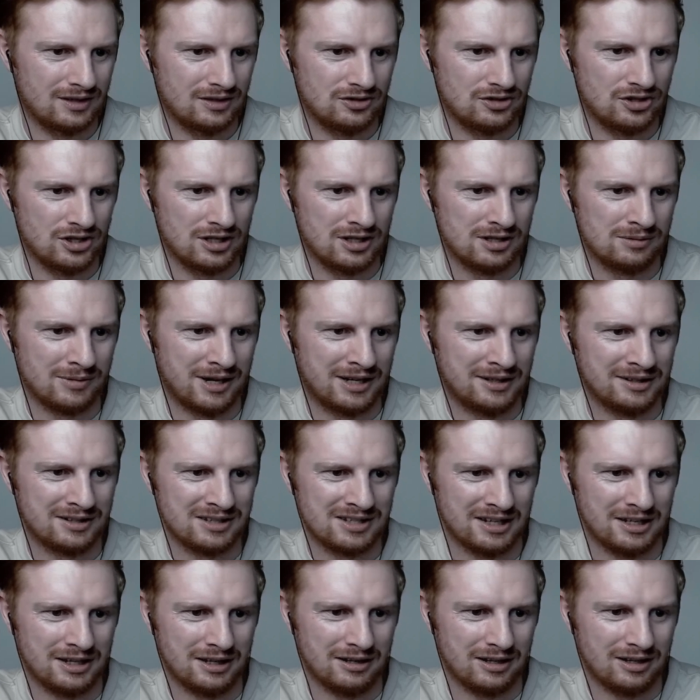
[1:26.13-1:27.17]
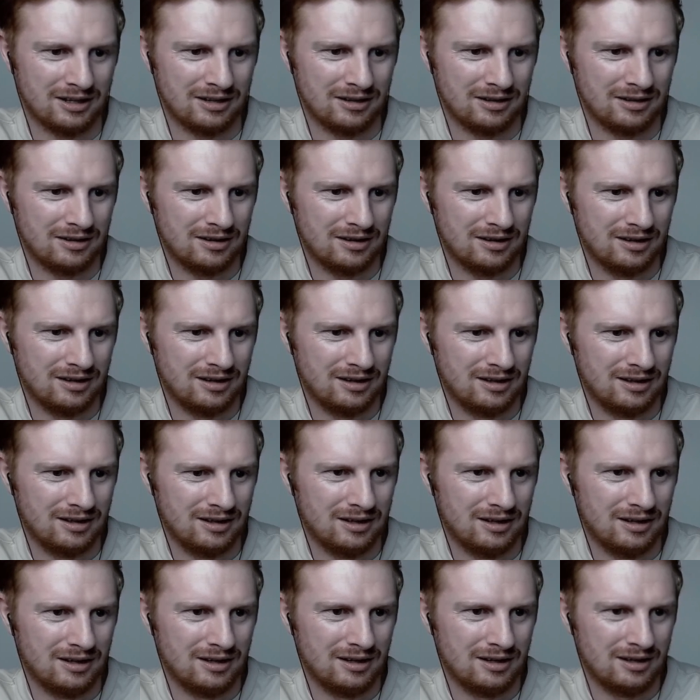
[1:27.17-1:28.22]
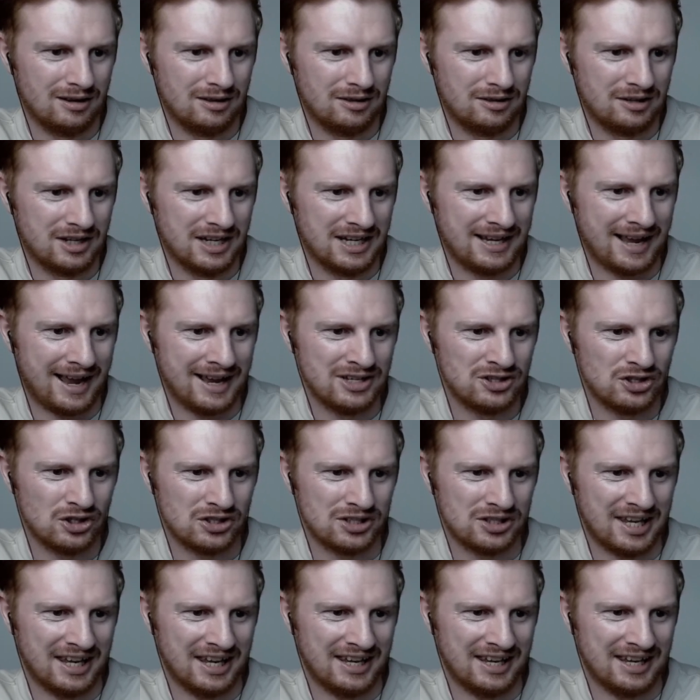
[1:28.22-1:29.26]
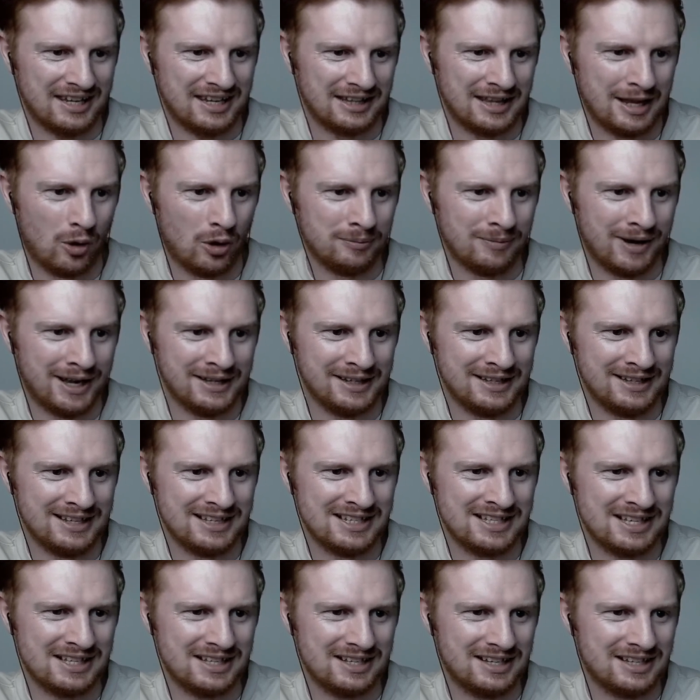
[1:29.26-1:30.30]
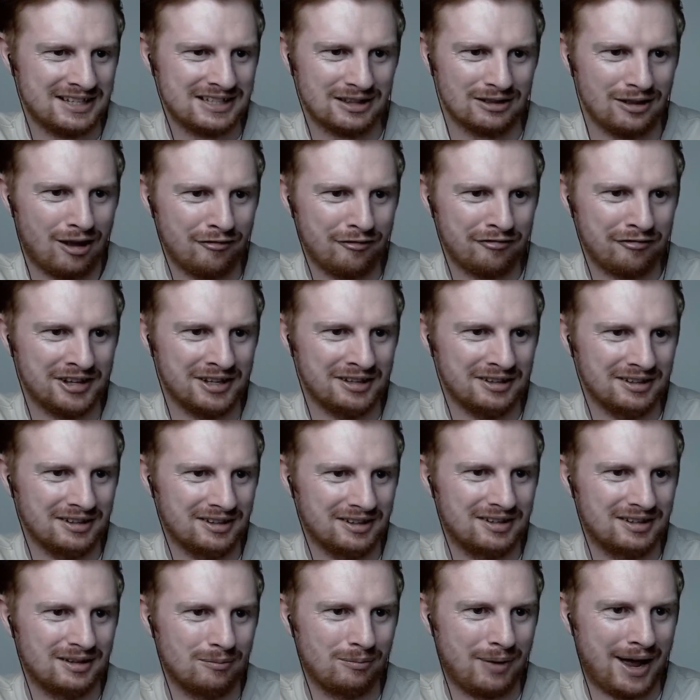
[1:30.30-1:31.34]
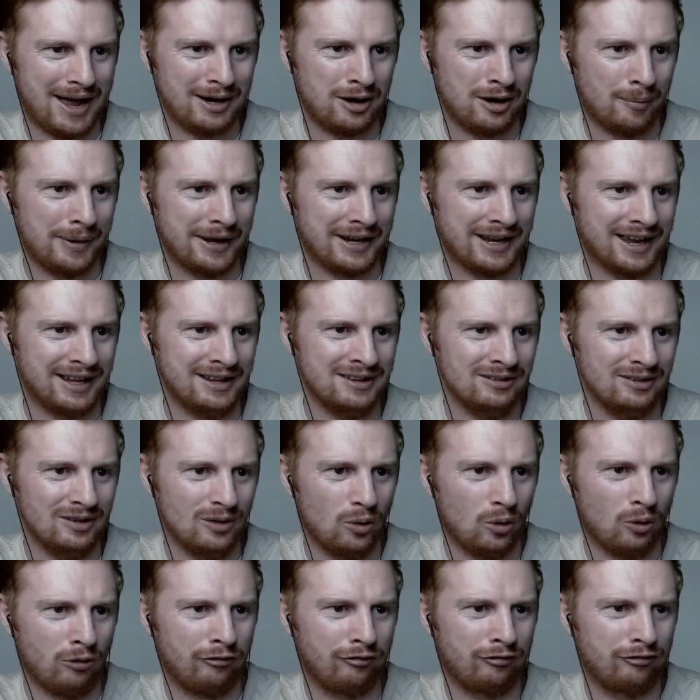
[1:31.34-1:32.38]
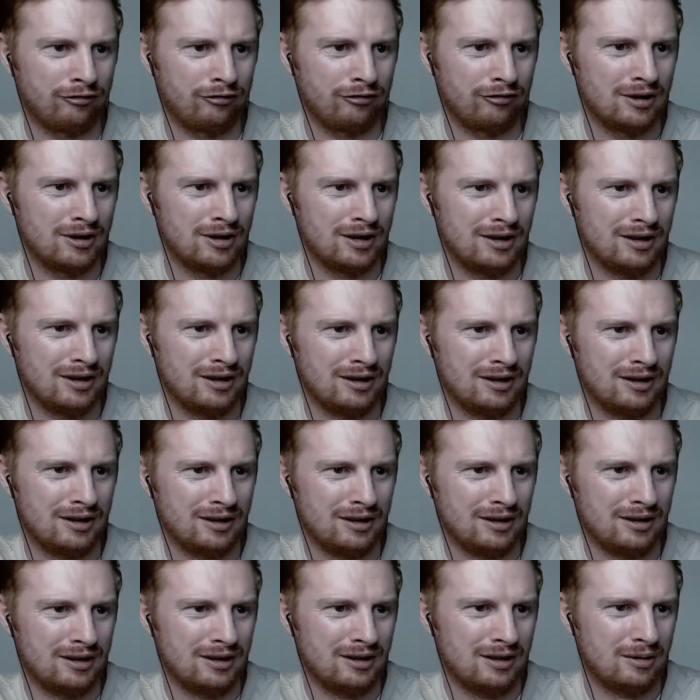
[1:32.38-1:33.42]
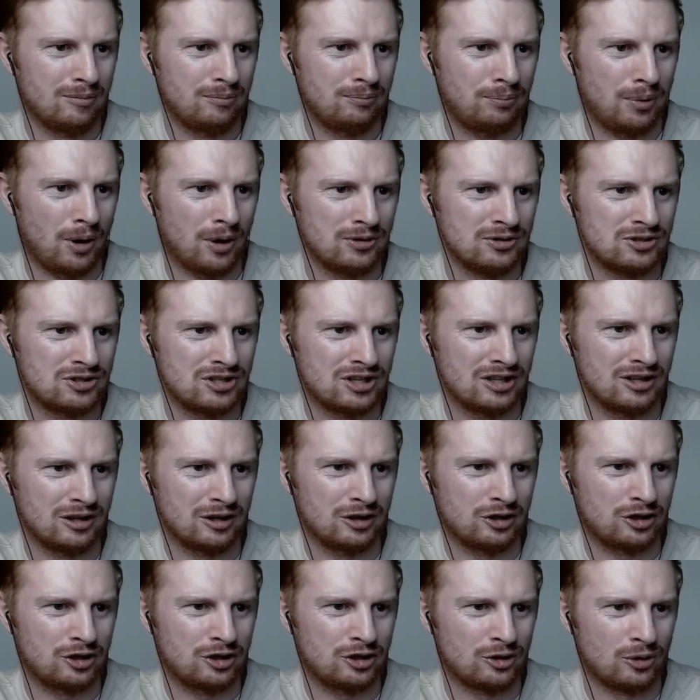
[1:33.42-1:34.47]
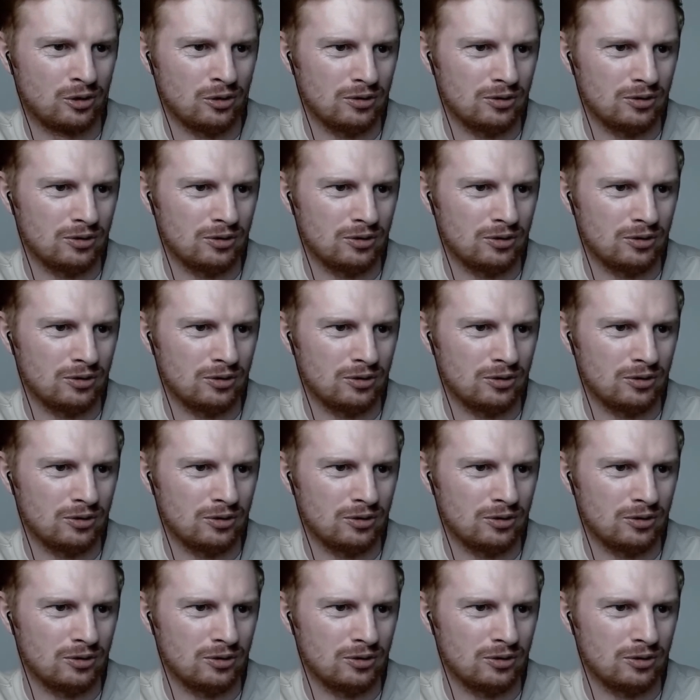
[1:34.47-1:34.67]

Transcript: Jeez man, there's like three guys just taking him on, man, and he's loving it. Back up again. Oh. Punch to the throat.